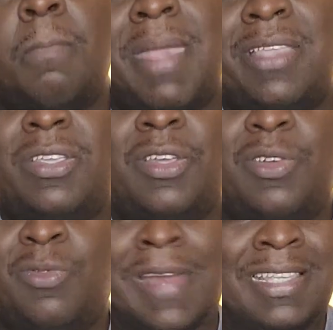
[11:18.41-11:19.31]
Major
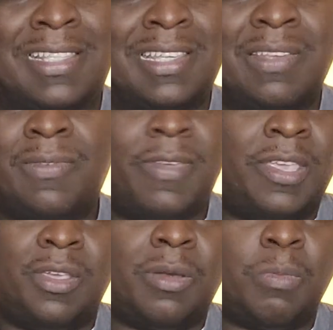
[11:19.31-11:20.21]
Wrestling
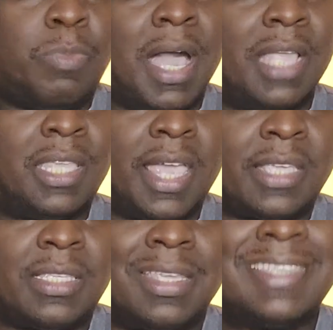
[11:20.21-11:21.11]
Figure Podcast